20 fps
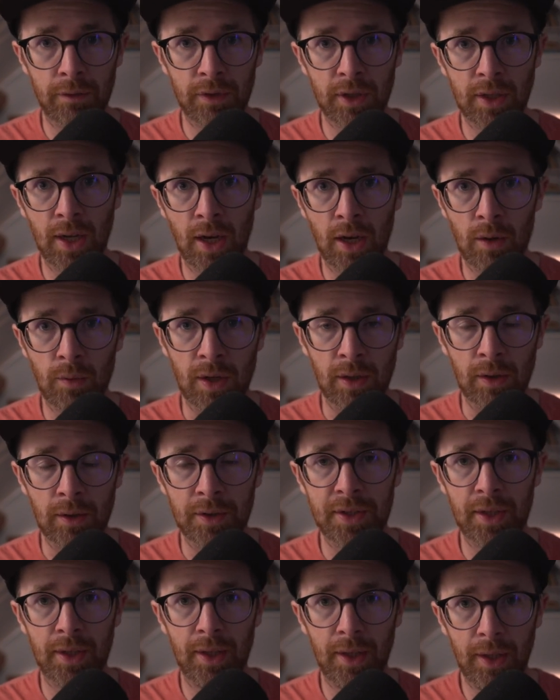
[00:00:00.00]

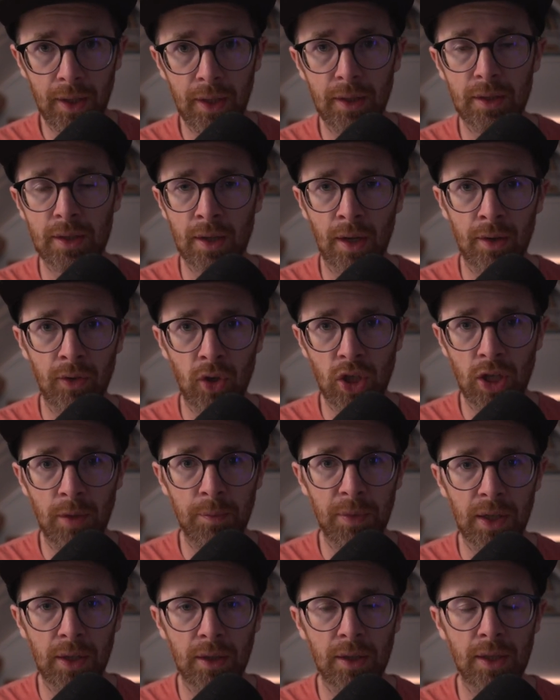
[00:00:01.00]
stairwells inside the
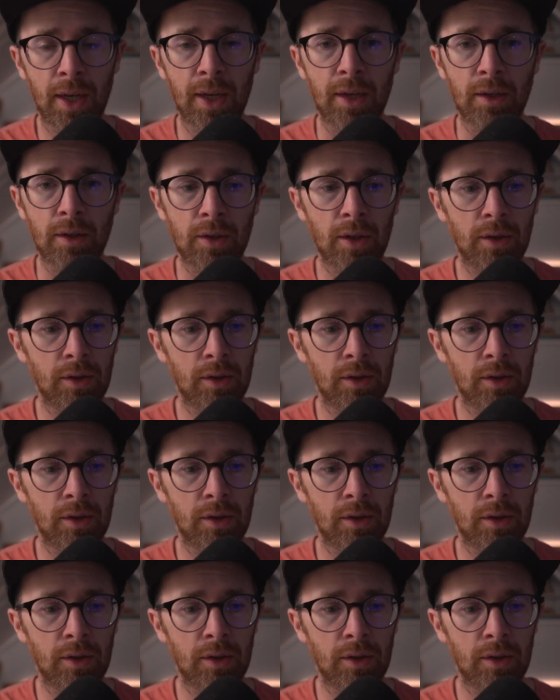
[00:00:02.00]
shipping containers.